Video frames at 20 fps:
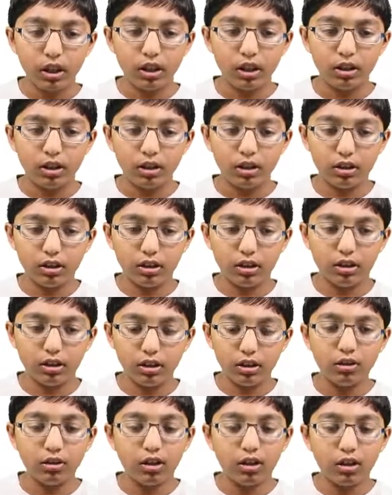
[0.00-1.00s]
enter
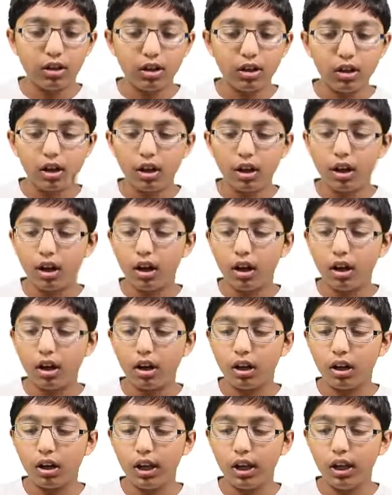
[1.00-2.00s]

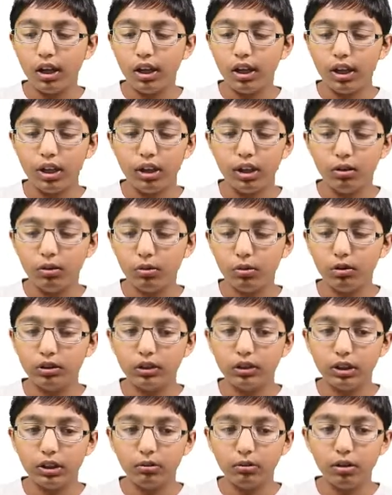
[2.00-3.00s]
i
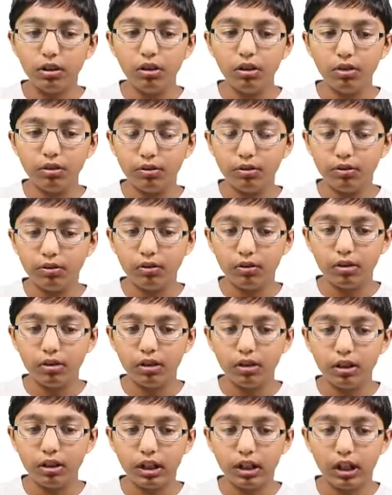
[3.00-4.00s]
equals 0,
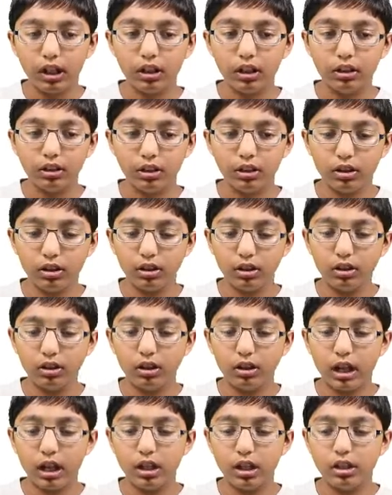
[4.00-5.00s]
enter,
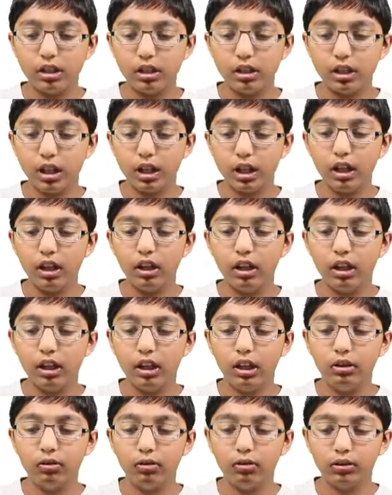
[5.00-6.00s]
and j
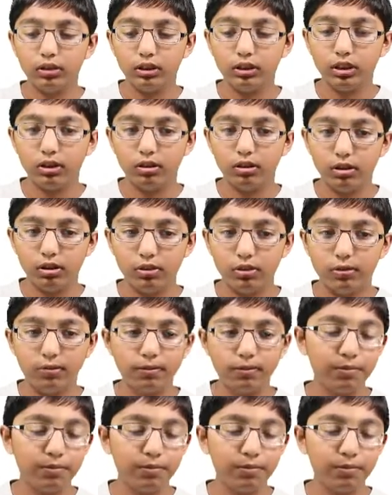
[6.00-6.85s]
equals 0.